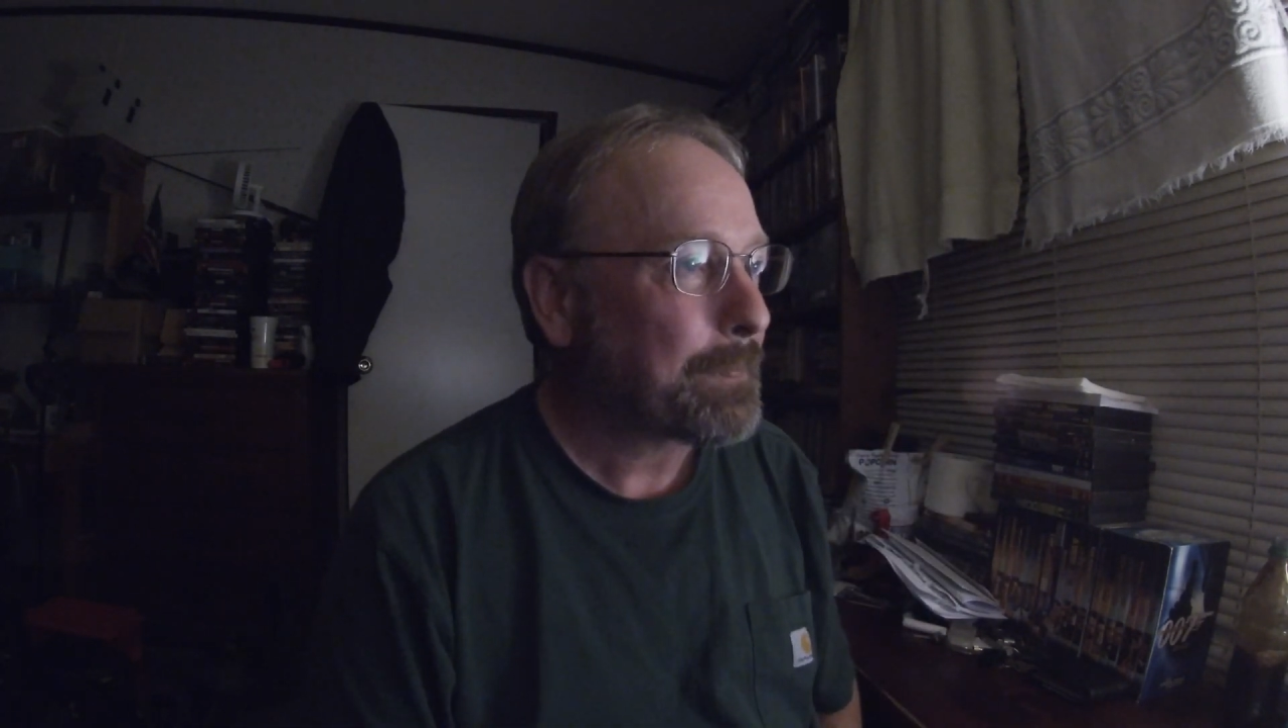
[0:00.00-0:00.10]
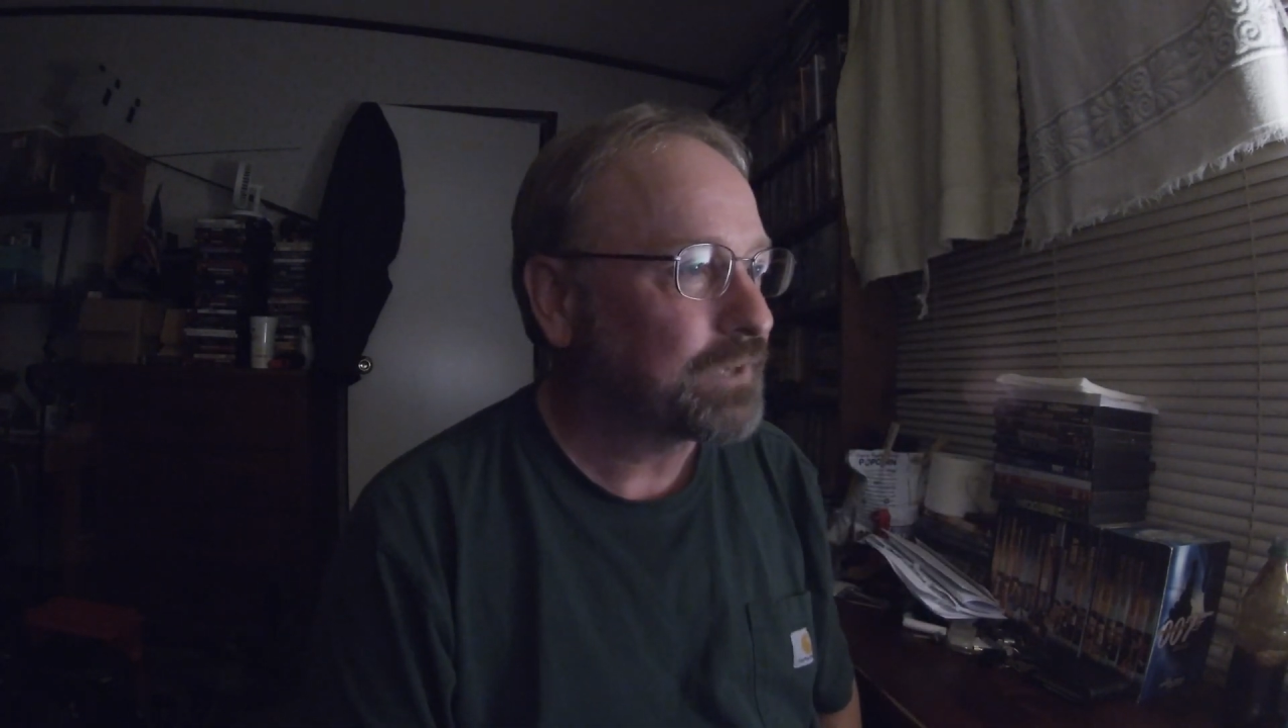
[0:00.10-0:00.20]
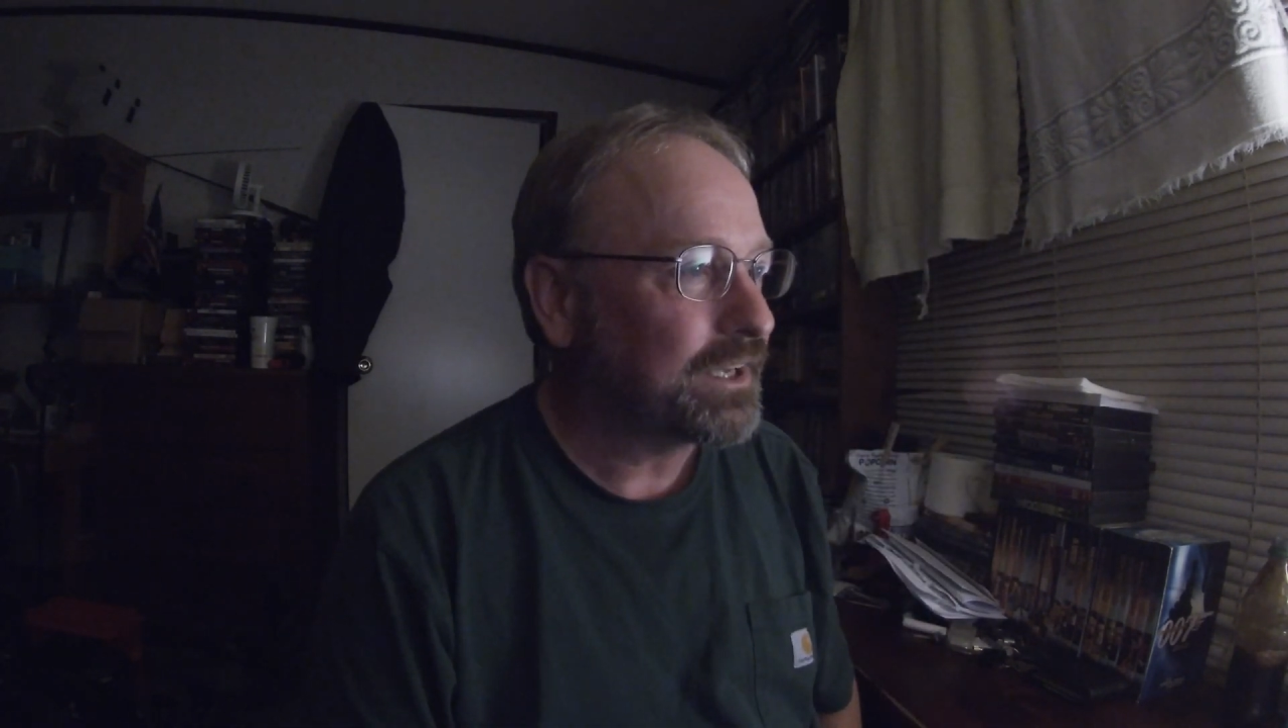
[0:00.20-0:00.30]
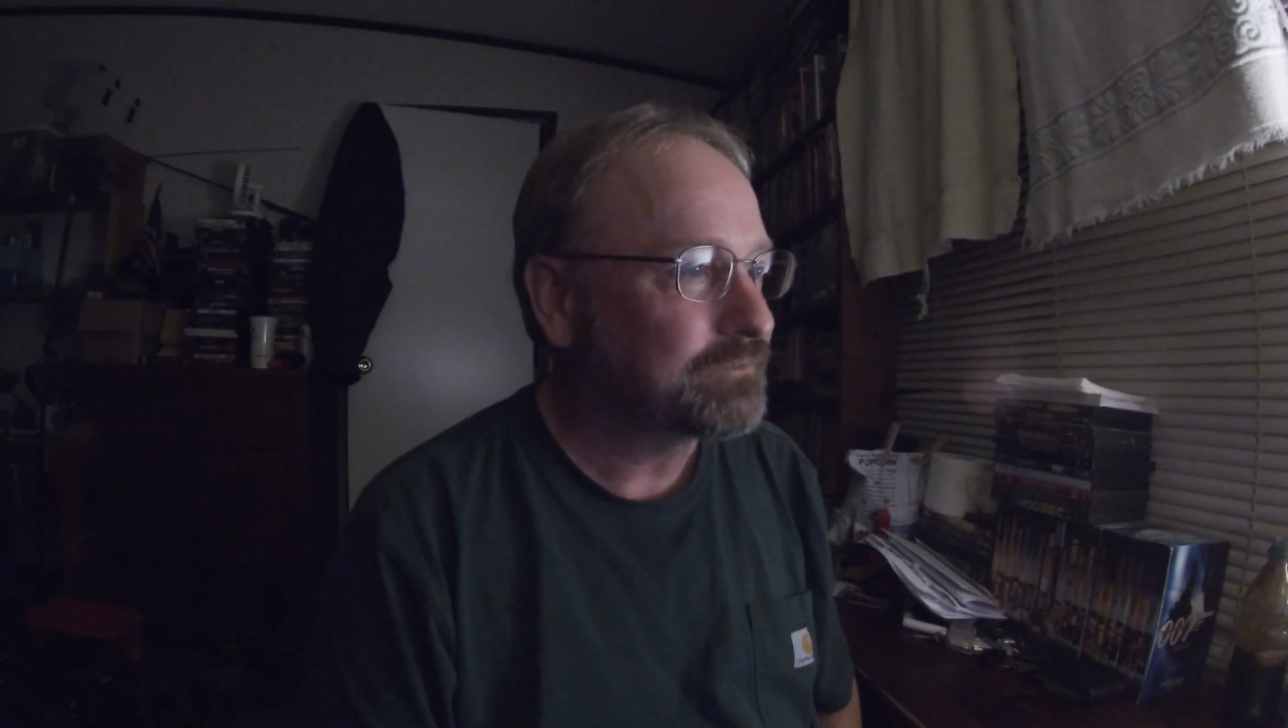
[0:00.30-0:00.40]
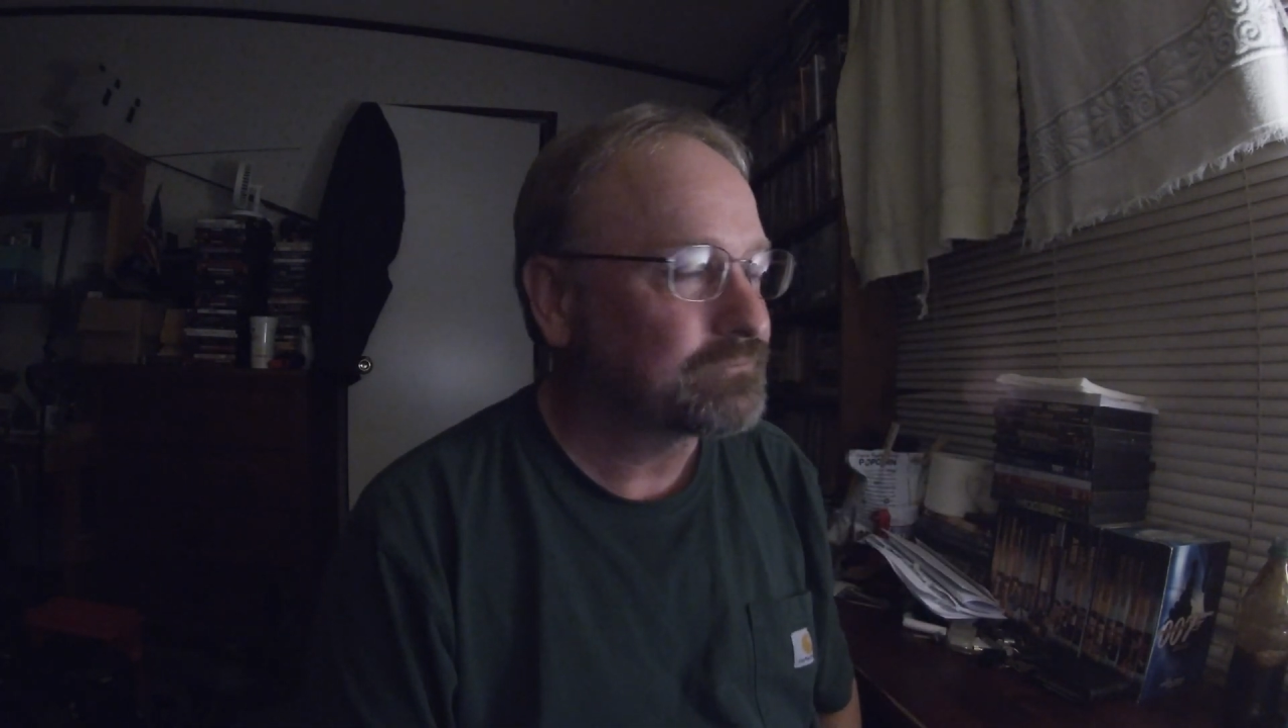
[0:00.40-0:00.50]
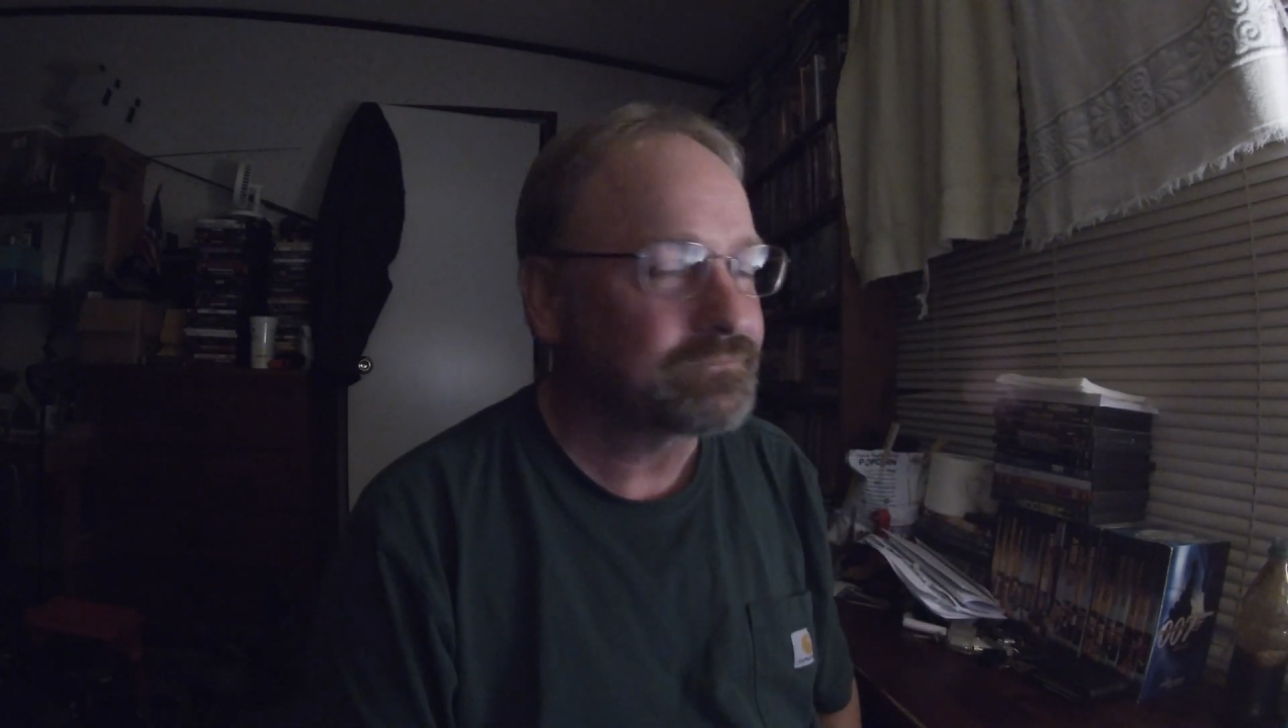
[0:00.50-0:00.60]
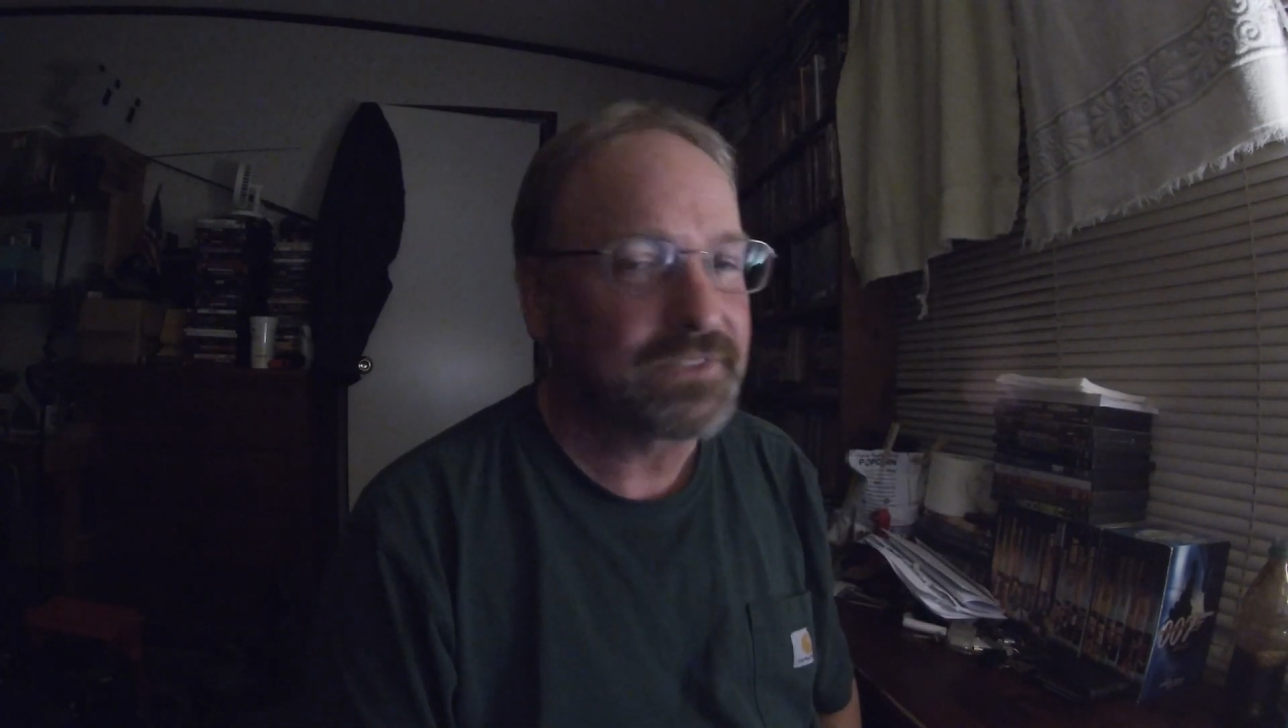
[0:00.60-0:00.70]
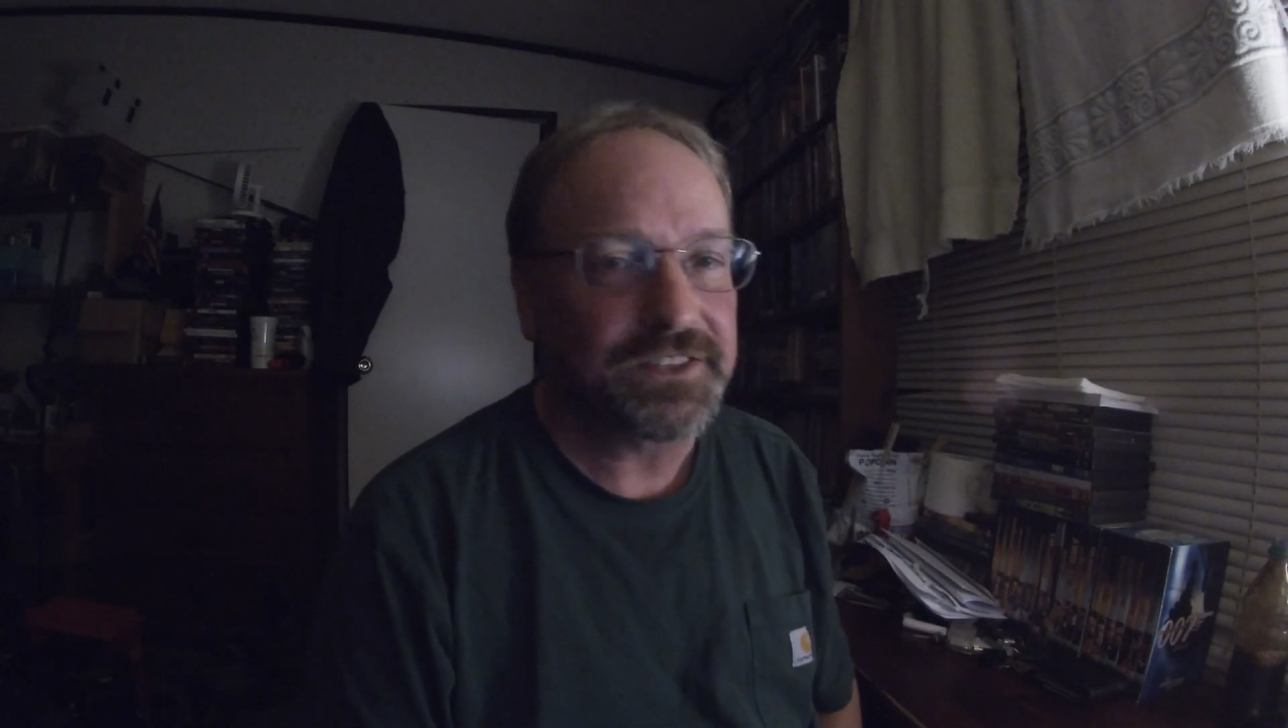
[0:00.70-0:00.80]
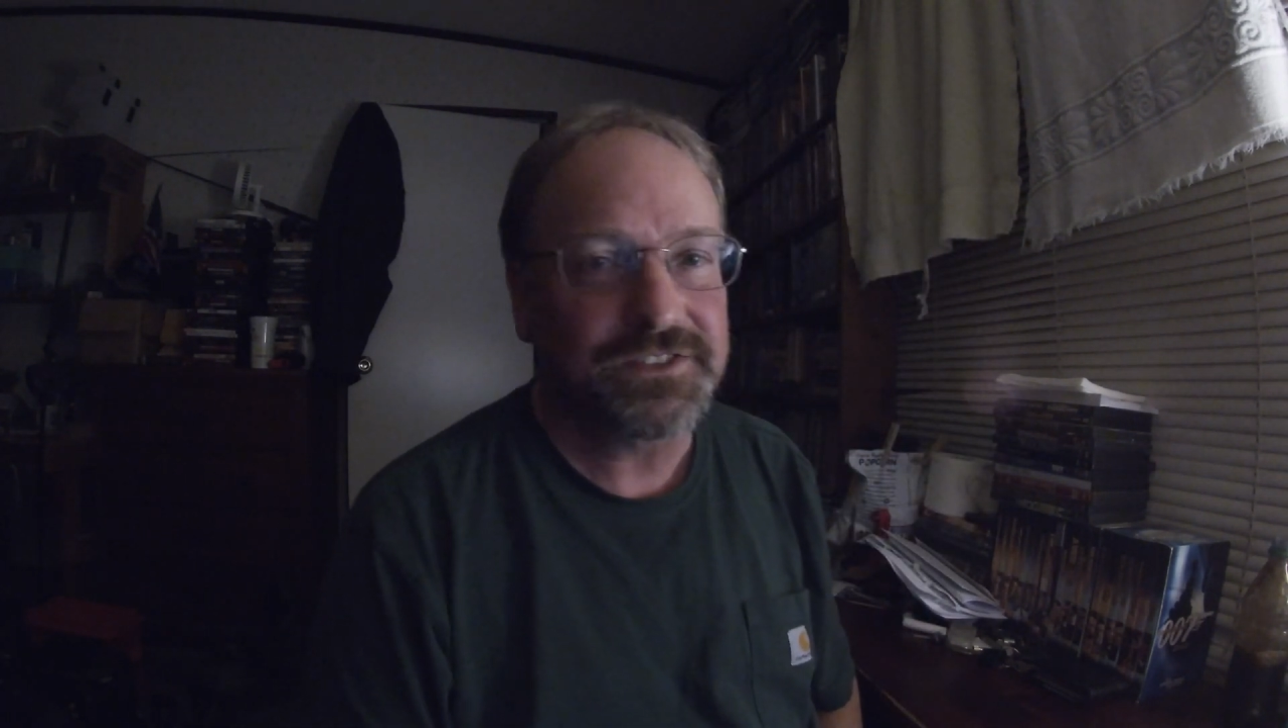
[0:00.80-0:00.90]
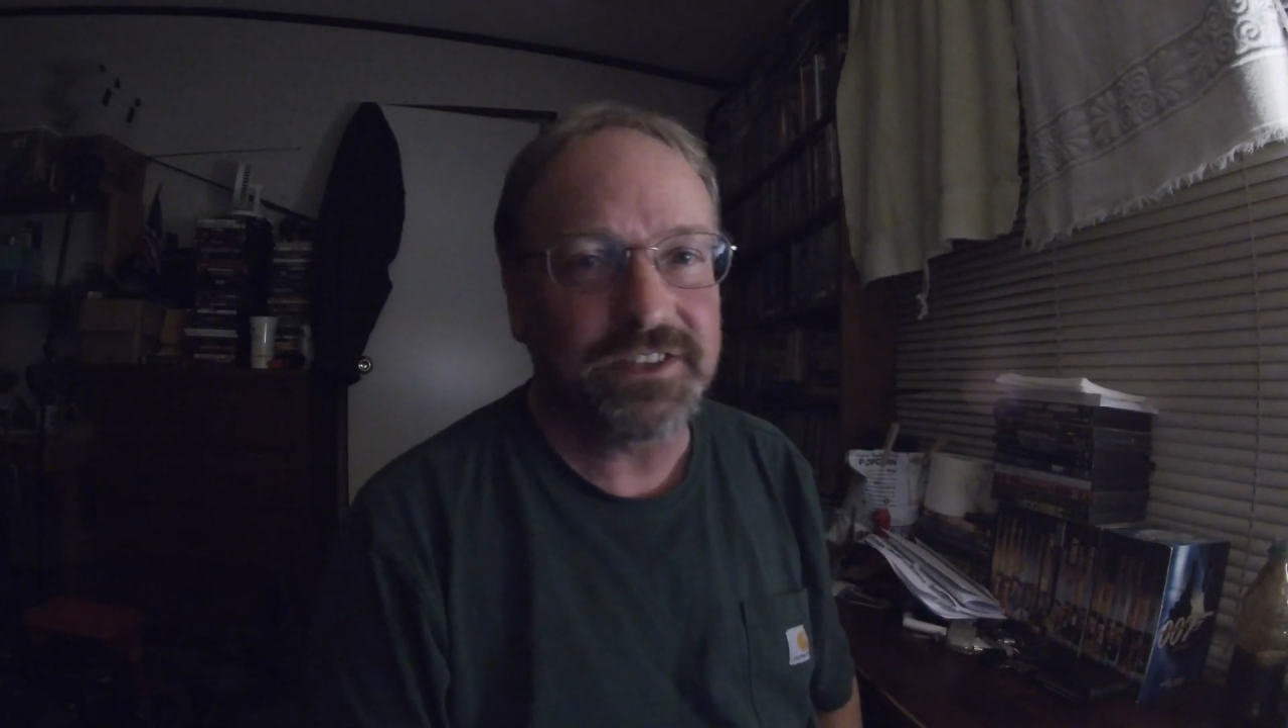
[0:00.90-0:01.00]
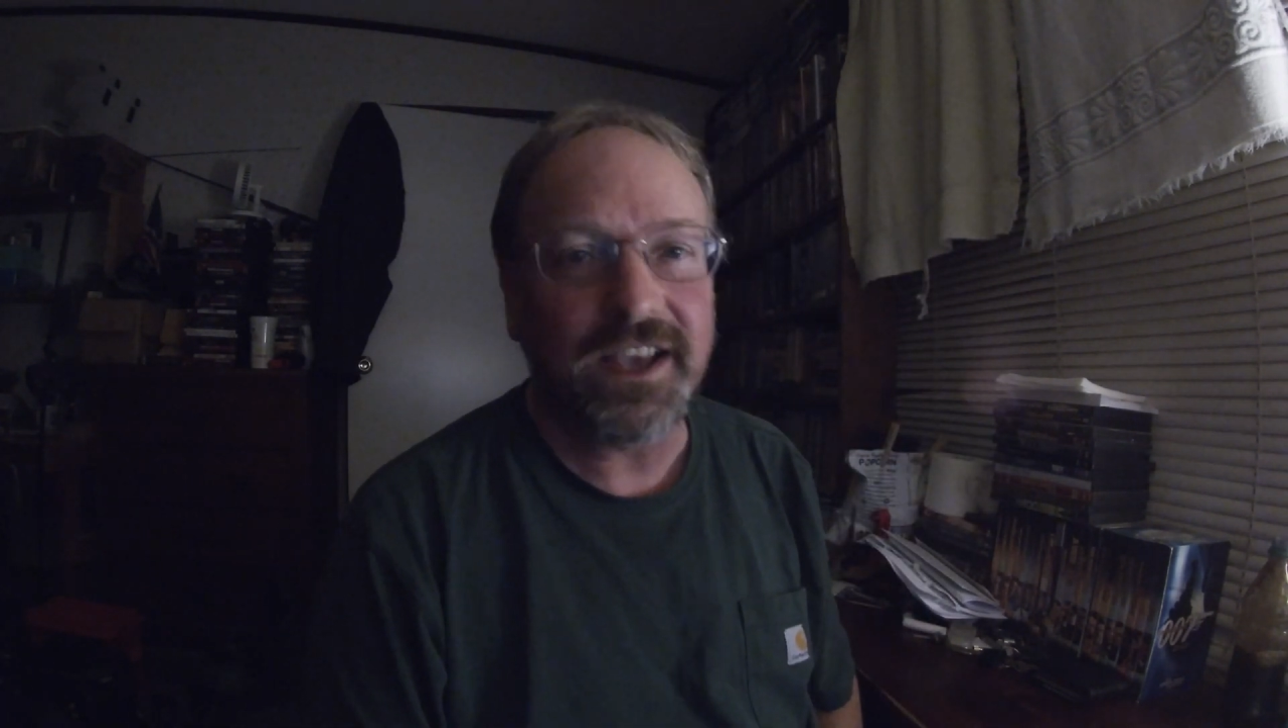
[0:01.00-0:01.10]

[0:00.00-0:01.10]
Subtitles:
But that's it.